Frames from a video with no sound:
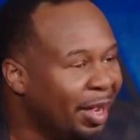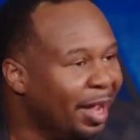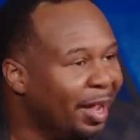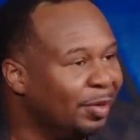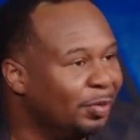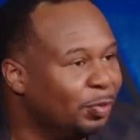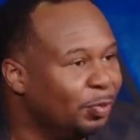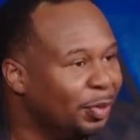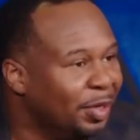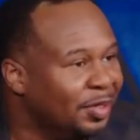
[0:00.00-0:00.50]

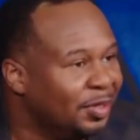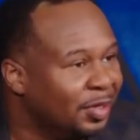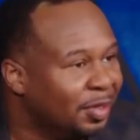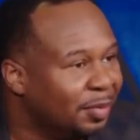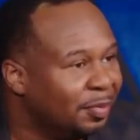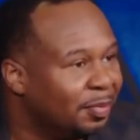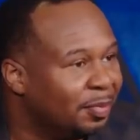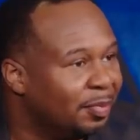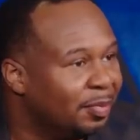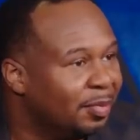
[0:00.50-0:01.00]
ass wizard.
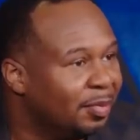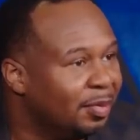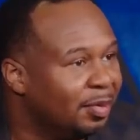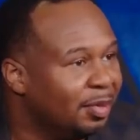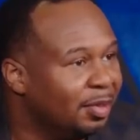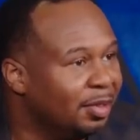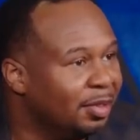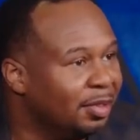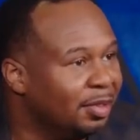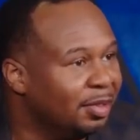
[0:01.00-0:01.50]

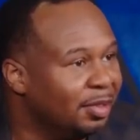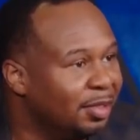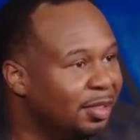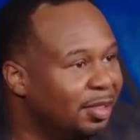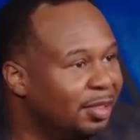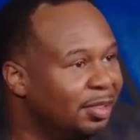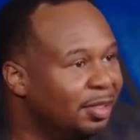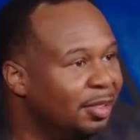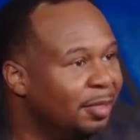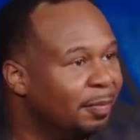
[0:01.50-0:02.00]
Maybe
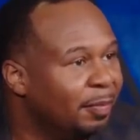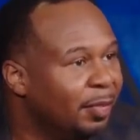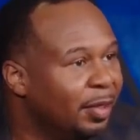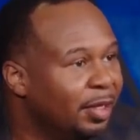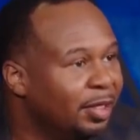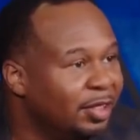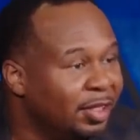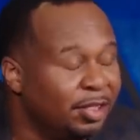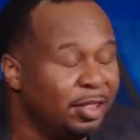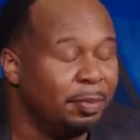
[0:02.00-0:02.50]
wizards don't need
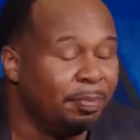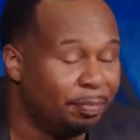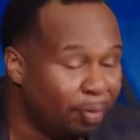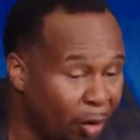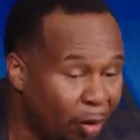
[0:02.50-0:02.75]
much money.